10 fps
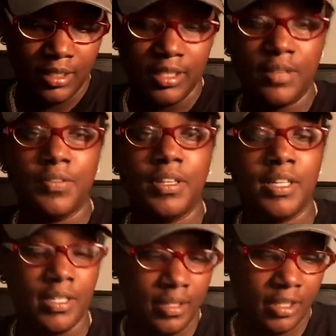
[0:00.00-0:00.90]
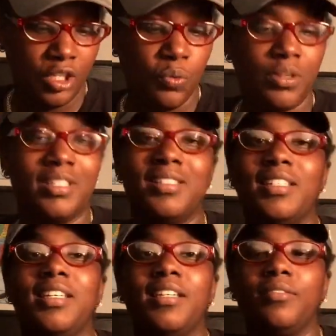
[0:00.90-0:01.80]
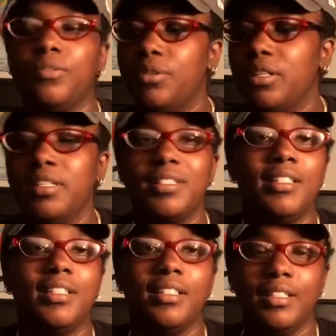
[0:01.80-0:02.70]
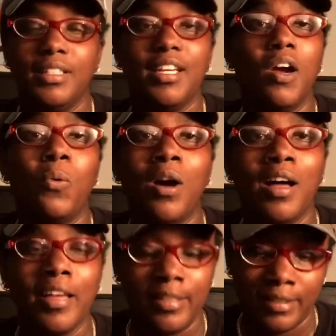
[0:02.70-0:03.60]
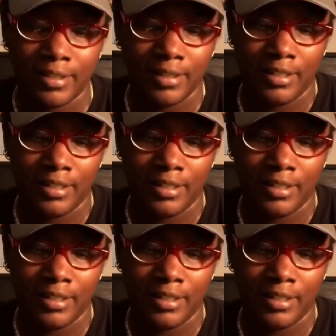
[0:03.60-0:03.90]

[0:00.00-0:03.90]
leave anything you want to see, whether it's DIYs,